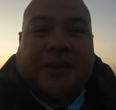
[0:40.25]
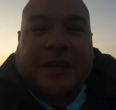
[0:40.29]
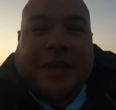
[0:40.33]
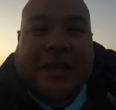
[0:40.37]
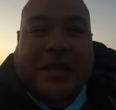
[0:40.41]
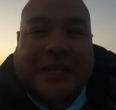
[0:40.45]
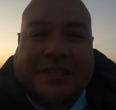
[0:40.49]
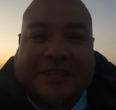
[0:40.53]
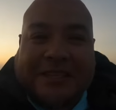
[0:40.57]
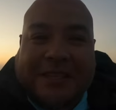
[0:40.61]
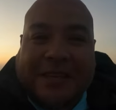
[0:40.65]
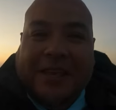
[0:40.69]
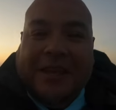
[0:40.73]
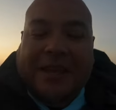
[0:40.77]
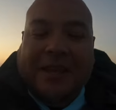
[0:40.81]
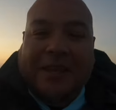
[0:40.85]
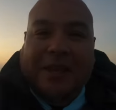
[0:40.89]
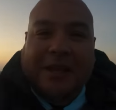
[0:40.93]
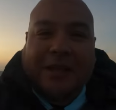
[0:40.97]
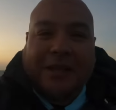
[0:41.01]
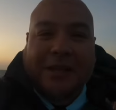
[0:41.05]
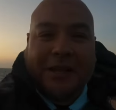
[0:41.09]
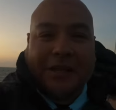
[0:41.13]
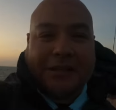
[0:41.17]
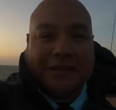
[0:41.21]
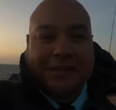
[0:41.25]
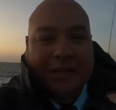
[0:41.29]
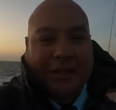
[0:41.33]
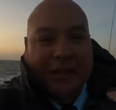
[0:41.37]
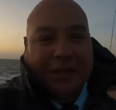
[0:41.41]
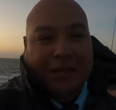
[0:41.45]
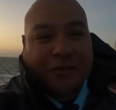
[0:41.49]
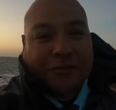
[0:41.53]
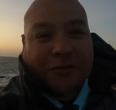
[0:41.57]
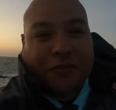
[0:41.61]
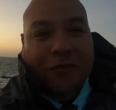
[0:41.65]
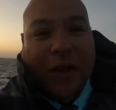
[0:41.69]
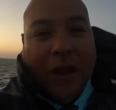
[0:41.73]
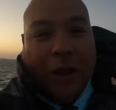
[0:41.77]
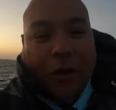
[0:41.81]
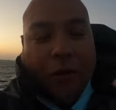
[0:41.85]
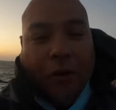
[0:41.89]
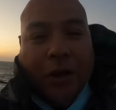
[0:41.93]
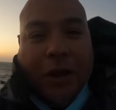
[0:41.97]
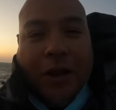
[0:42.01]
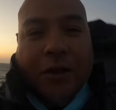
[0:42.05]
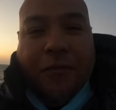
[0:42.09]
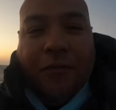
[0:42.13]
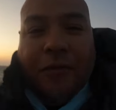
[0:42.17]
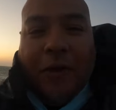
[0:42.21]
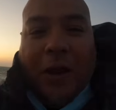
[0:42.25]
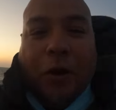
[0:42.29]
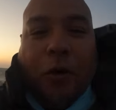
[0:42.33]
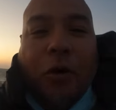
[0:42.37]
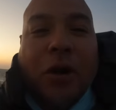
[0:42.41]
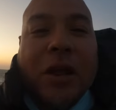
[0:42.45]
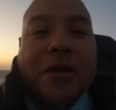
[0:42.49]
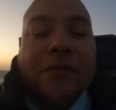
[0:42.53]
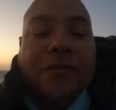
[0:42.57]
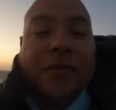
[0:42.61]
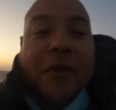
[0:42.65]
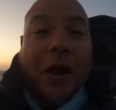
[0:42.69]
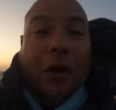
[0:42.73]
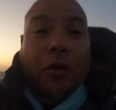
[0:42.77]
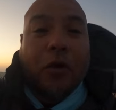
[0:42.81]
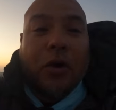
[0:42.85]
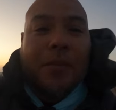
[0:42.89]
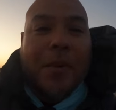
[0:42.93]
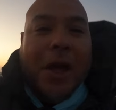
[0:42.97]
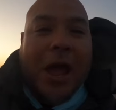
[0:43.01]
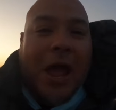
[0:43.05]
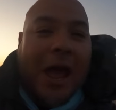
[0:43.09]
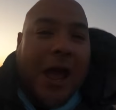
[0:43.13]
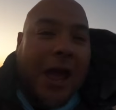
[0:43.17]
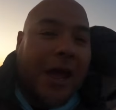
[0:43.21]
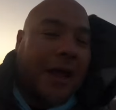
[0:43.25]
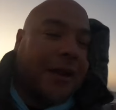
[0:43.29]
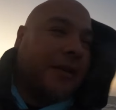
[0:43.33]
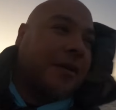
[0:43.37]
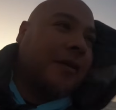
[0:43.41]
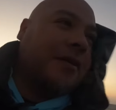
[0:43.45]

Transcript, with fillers: You can see it is it's very, very, very bad.